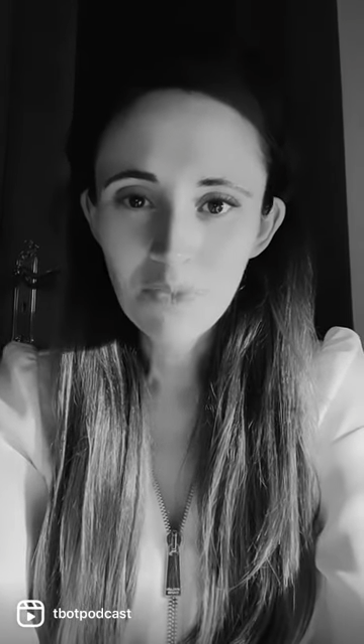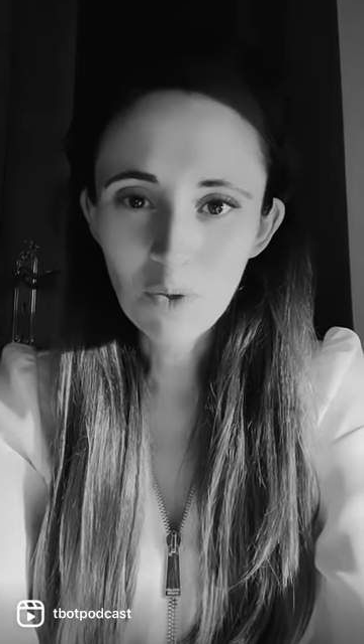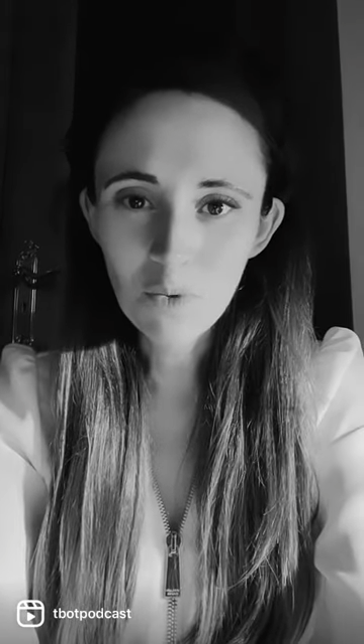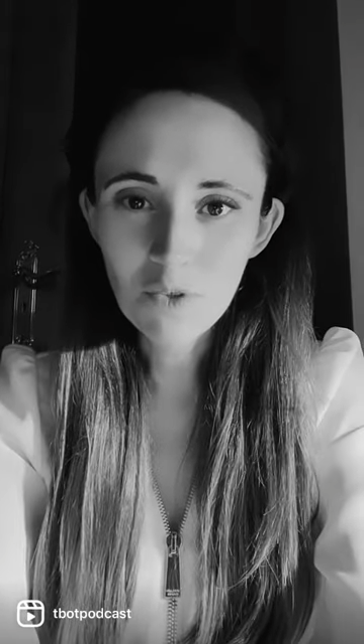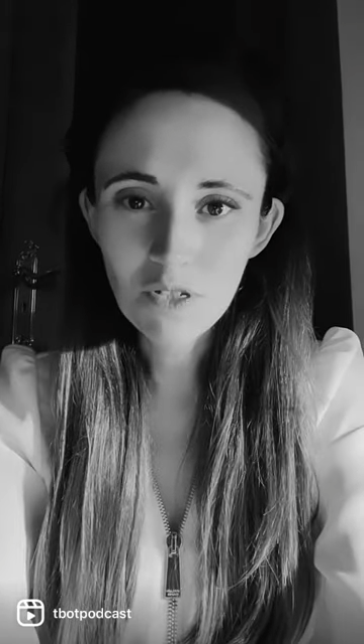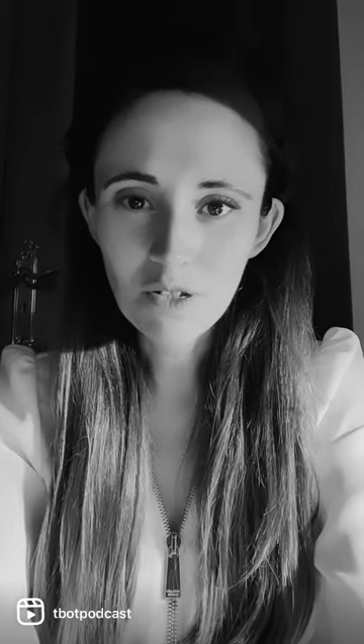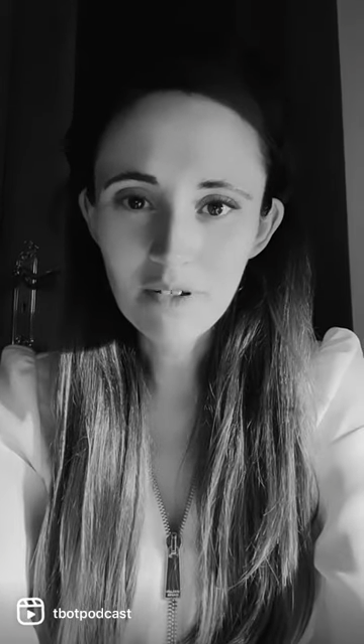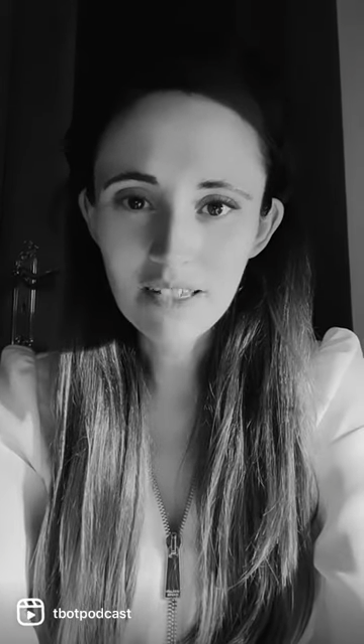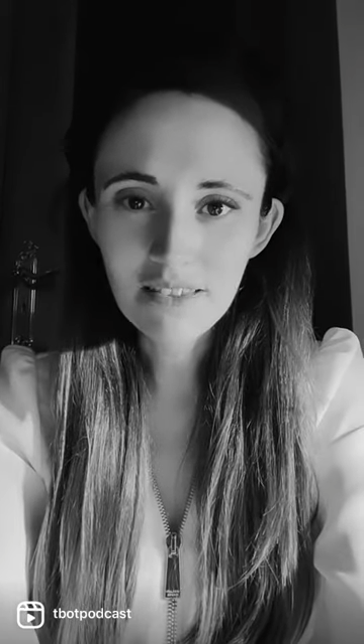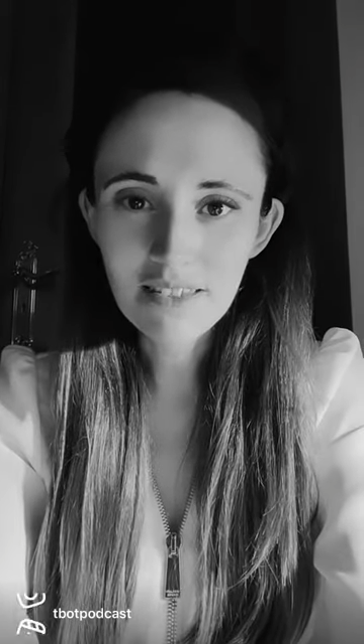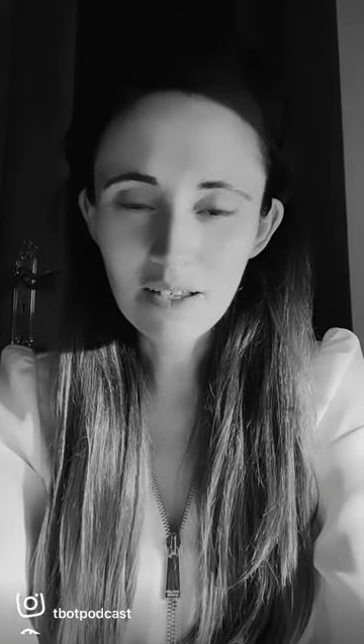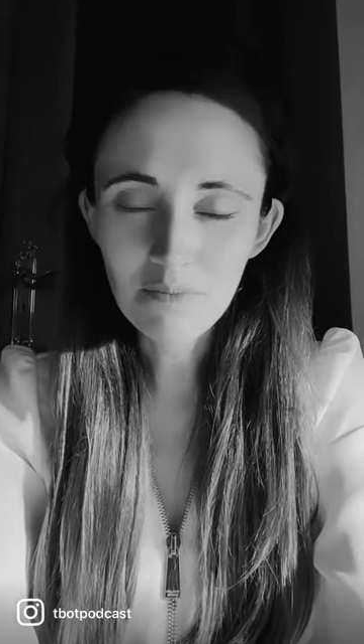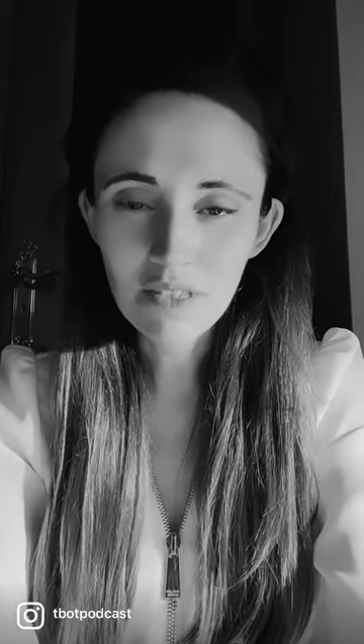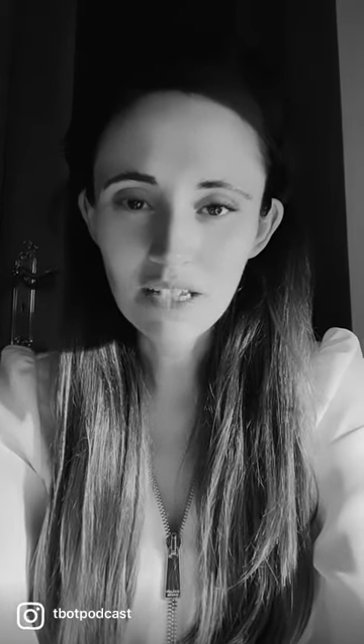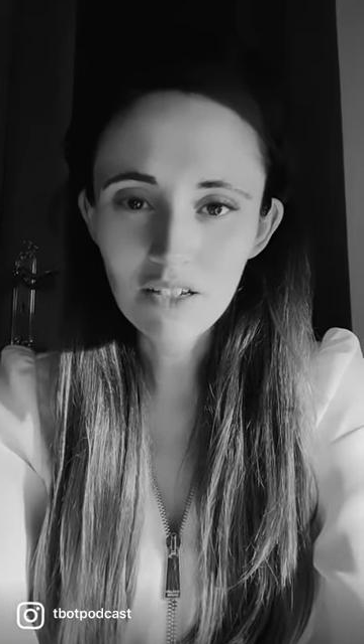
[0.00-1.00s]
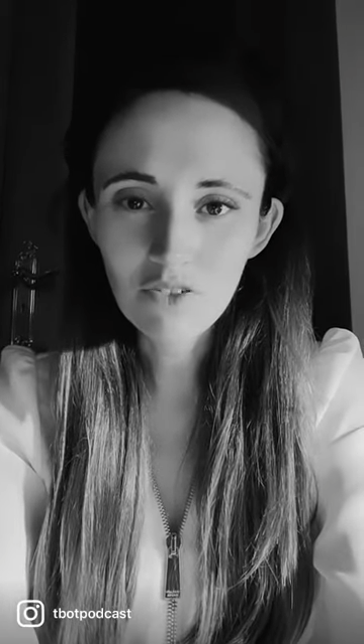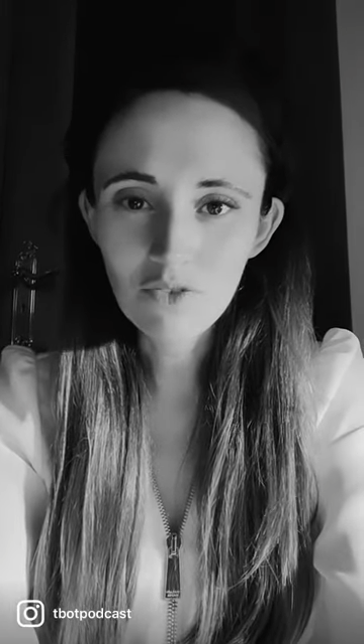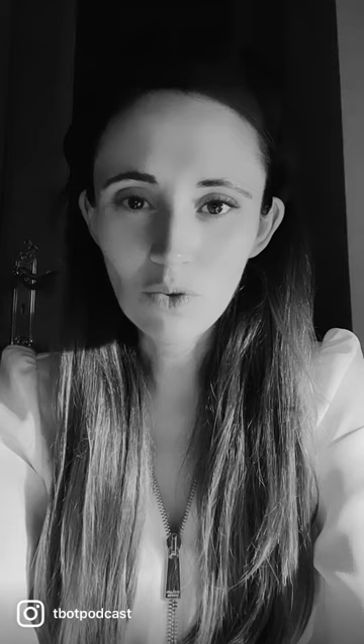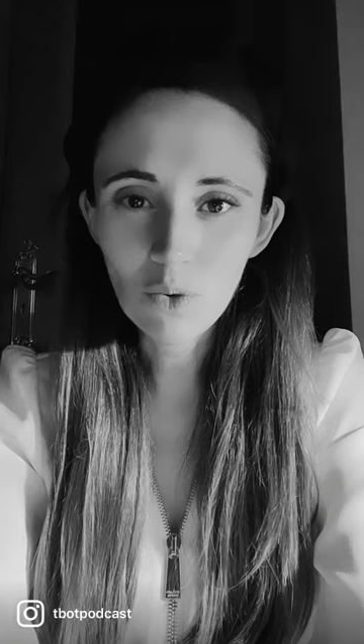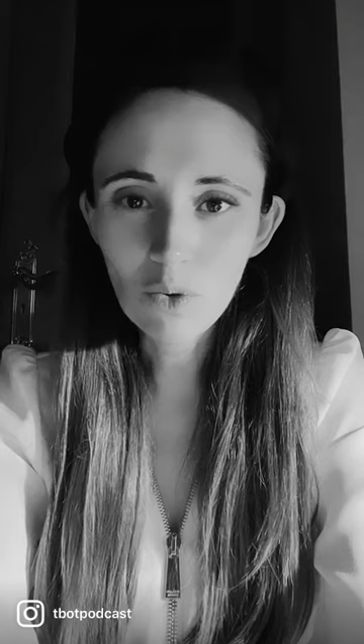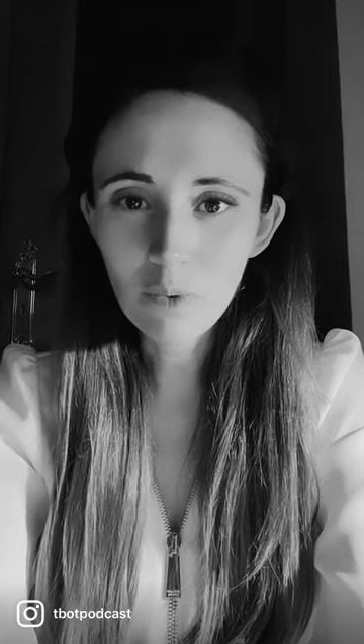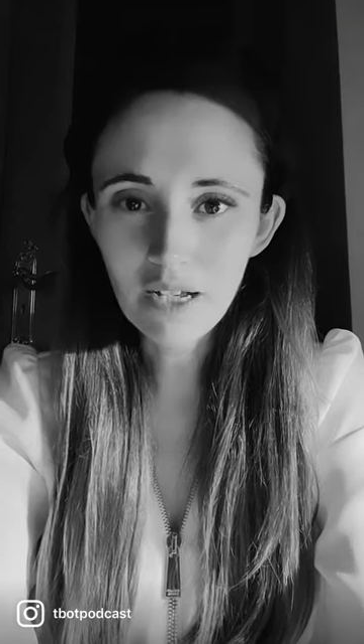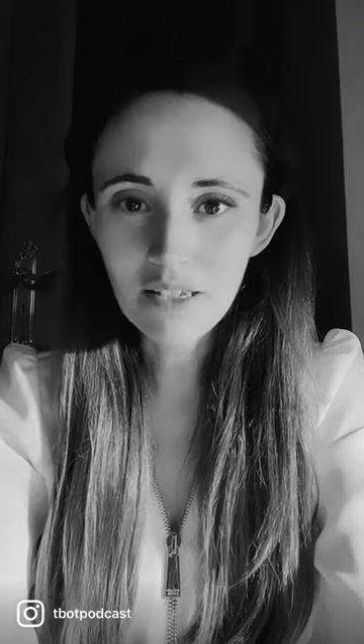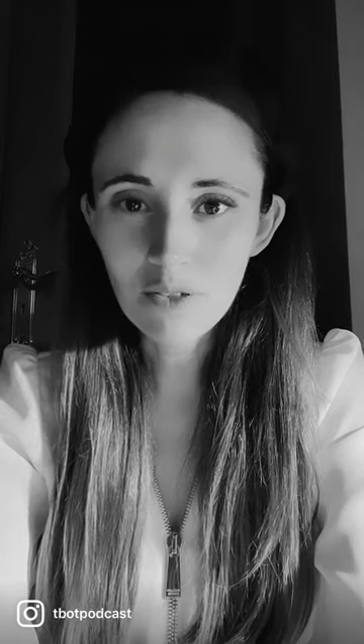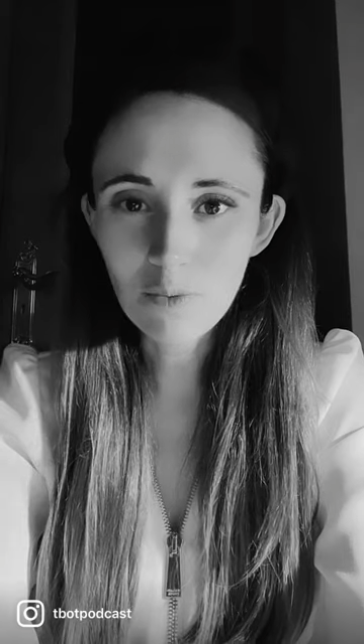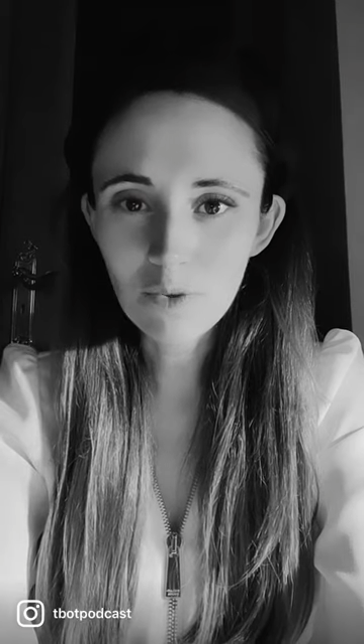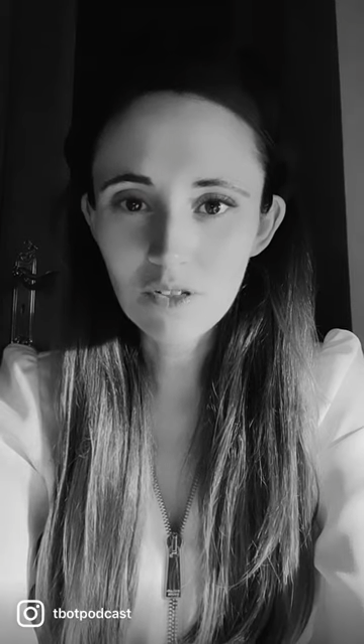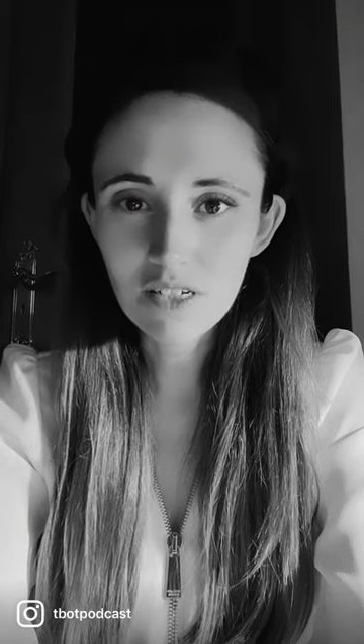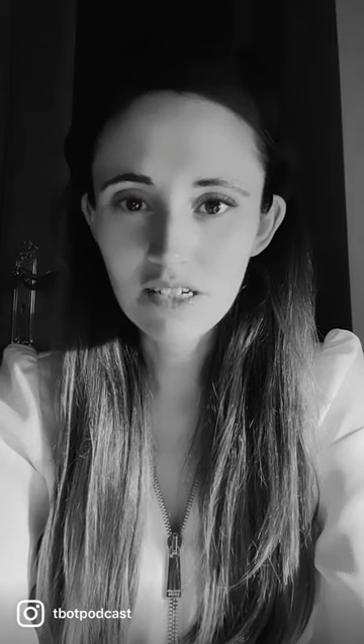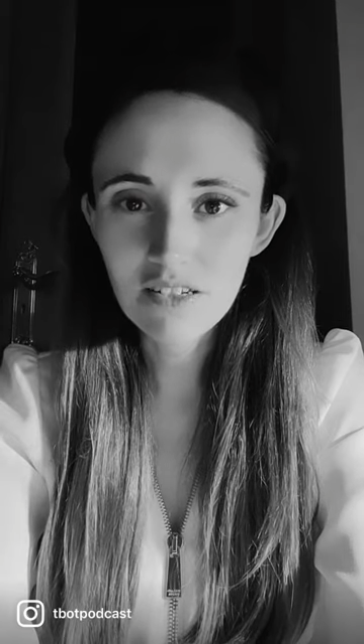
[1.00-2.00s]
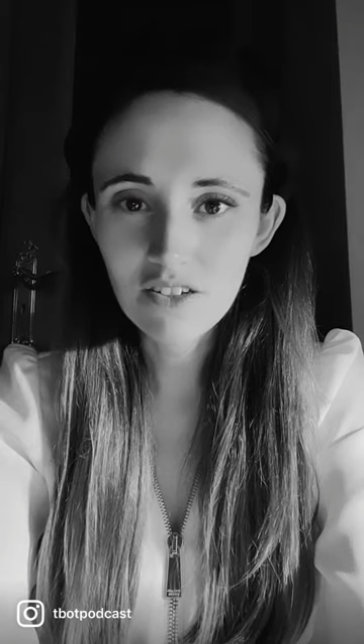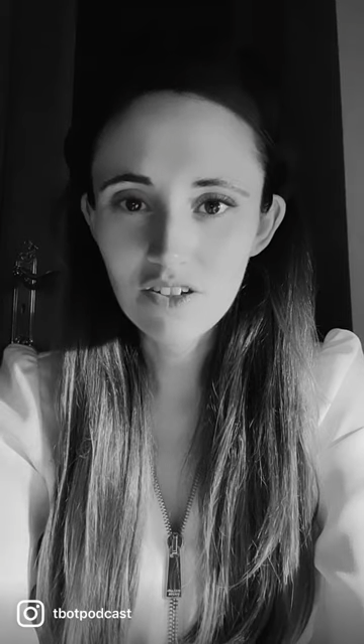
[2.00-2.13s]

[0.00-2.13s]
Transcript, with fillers: or doing something you've always wanted